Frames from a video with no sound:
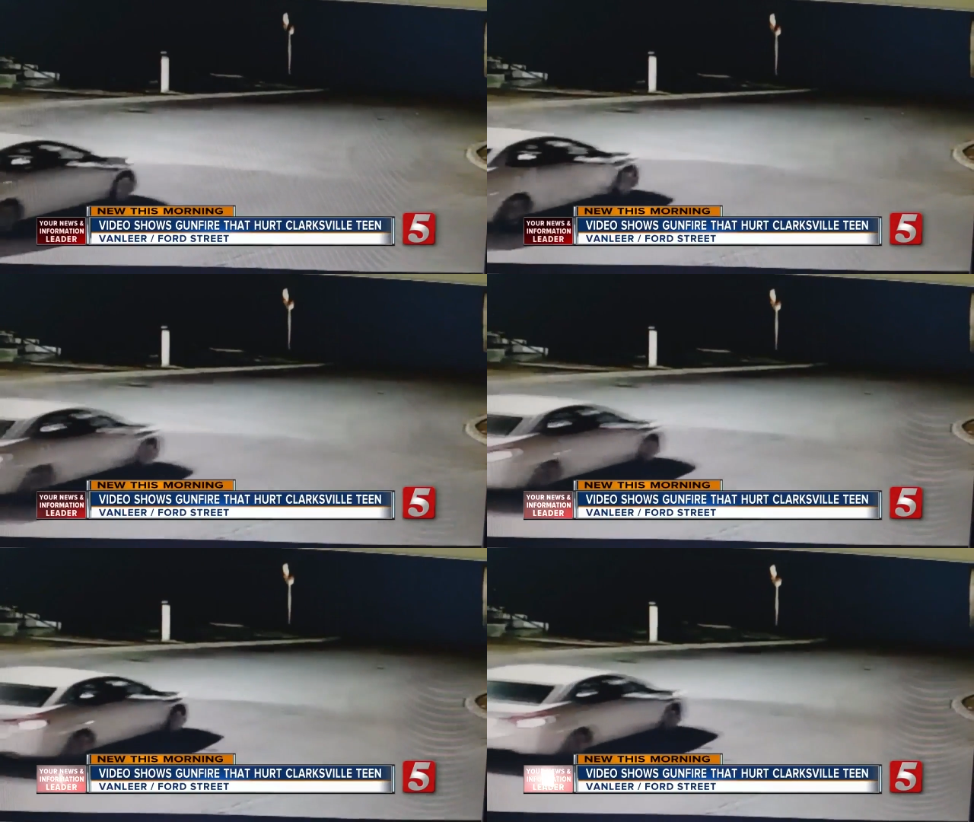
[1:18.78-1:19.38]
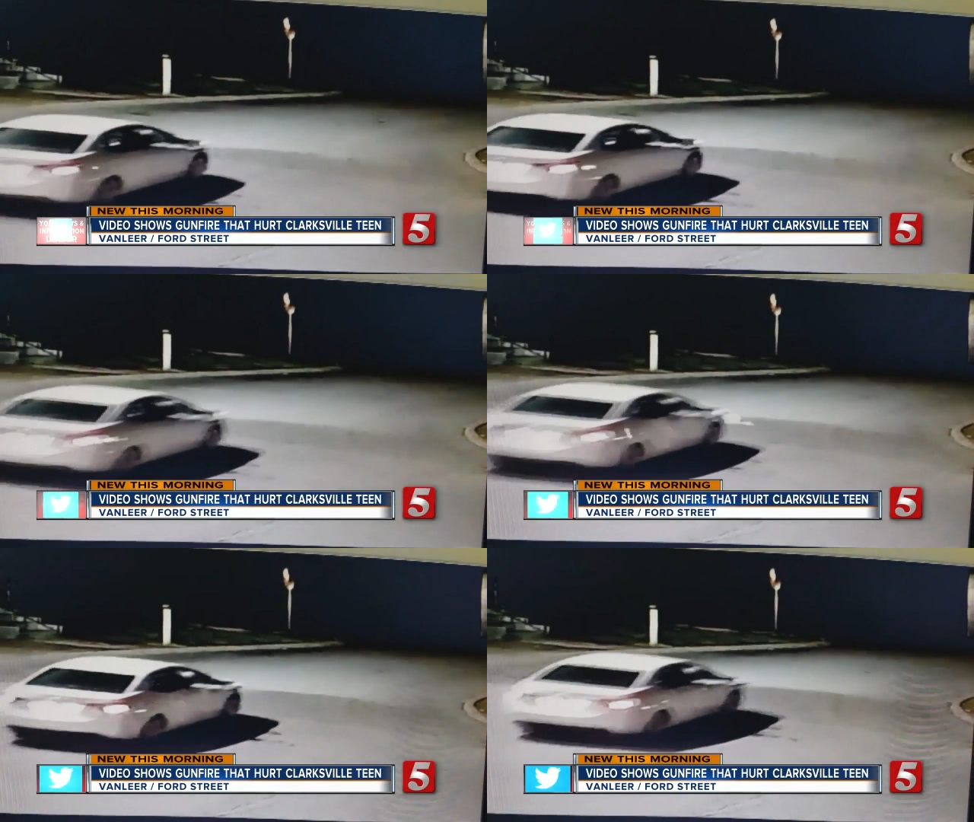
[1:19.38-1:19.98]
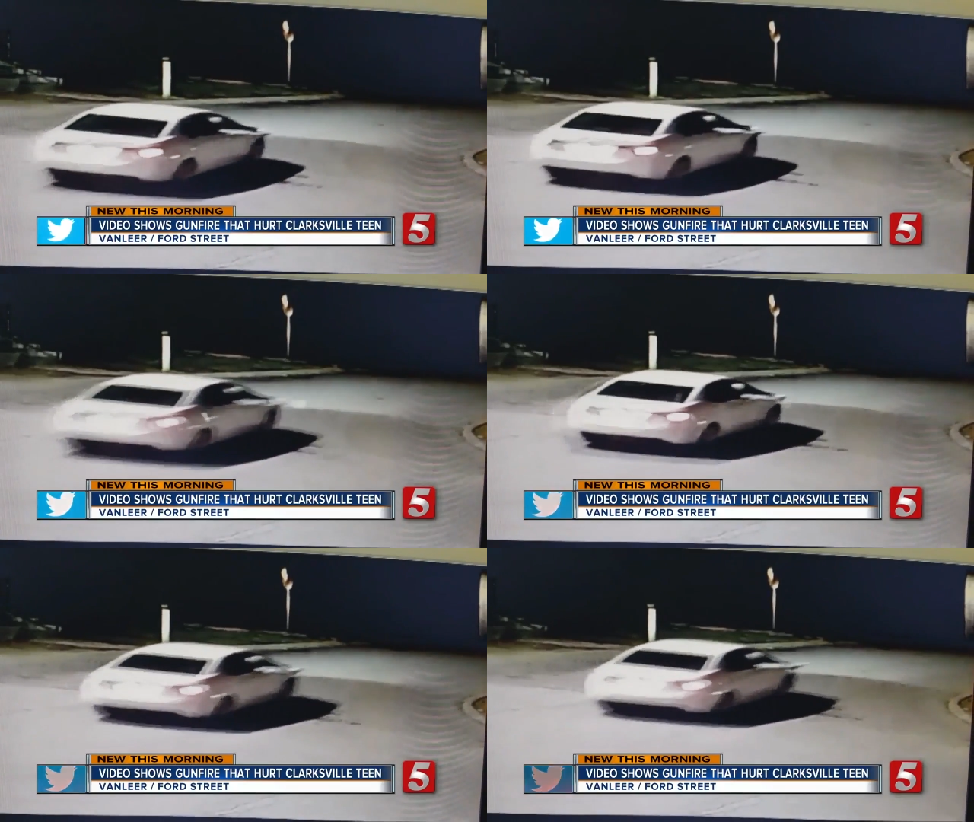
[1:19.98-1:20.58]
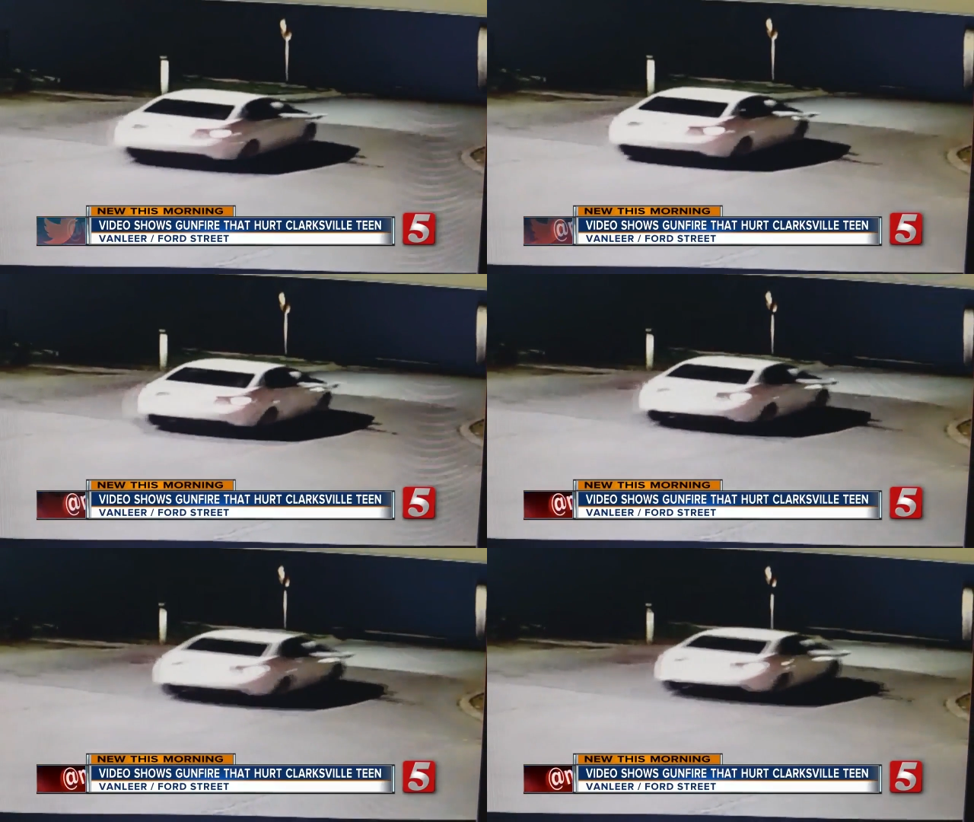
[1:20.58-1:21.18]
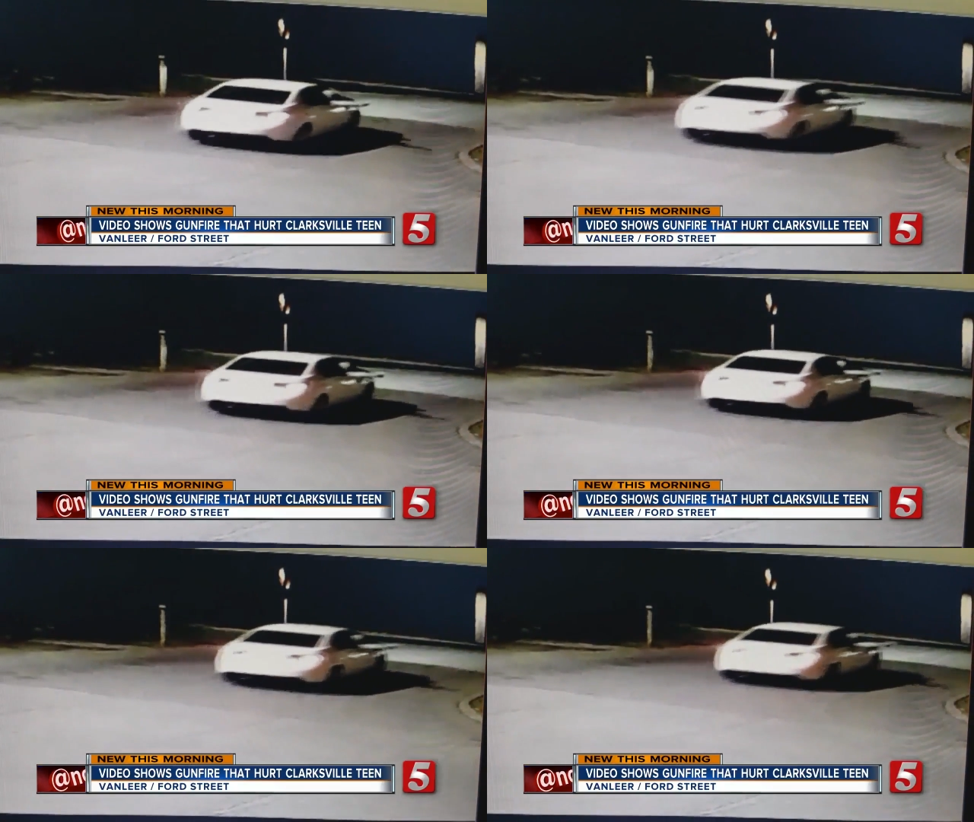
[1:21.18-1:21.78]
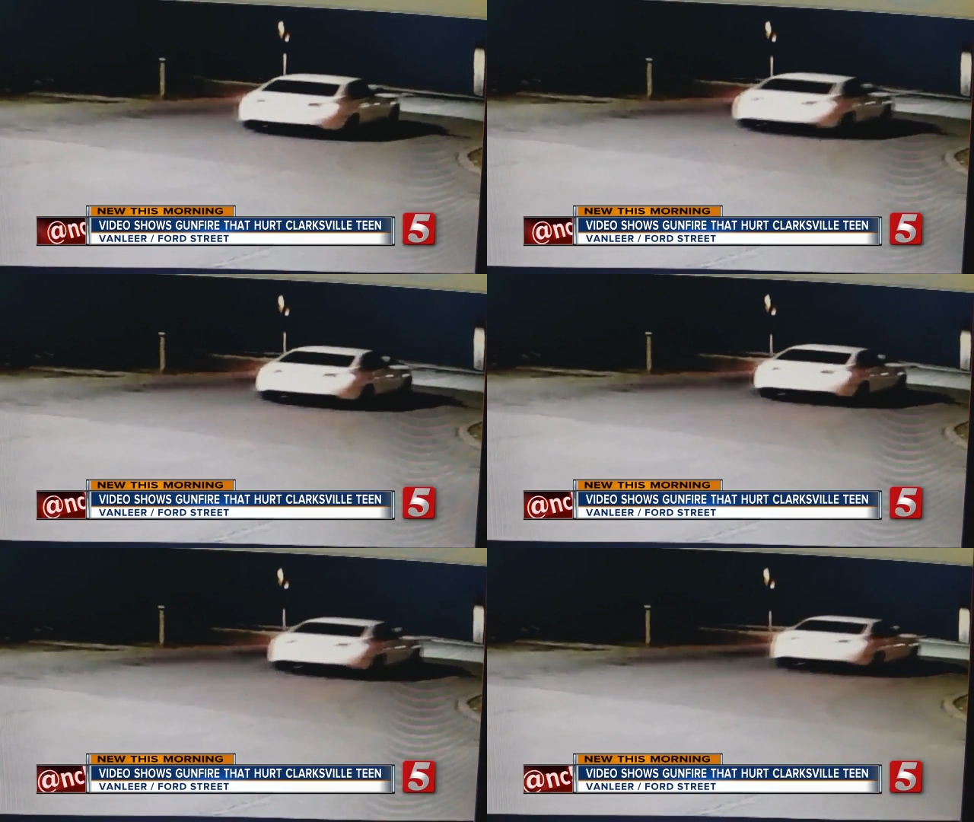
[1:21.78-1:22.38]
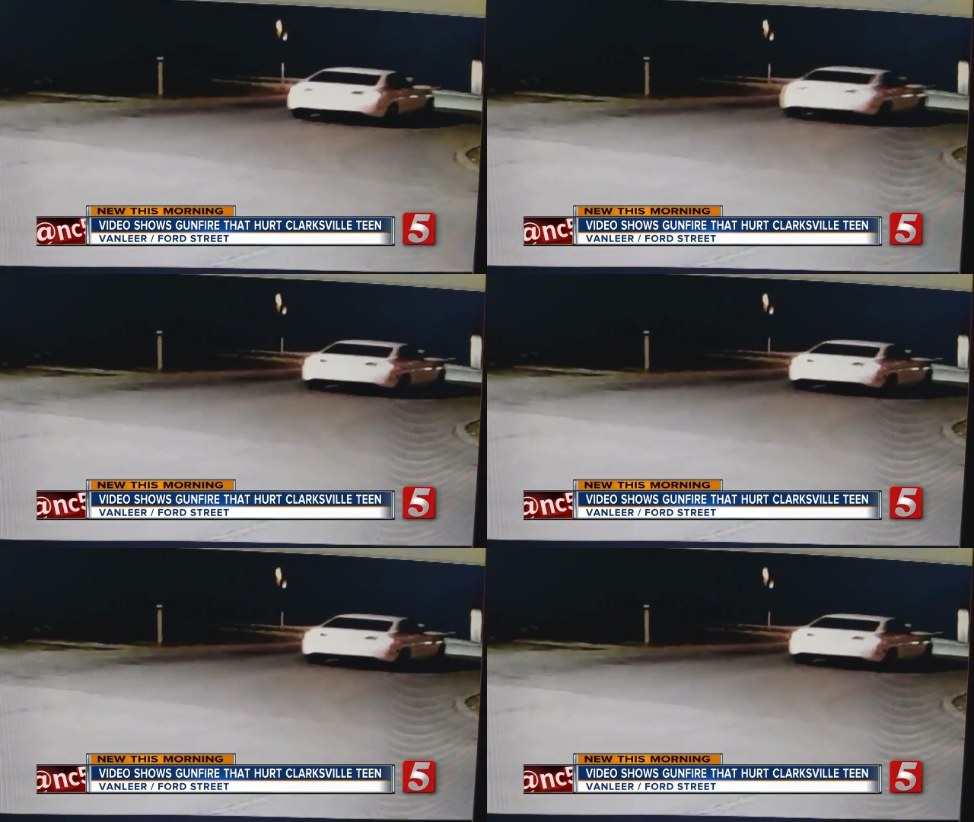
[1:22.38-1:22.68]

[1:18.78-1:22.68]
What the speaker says: No face is visible, so there are no lips to read.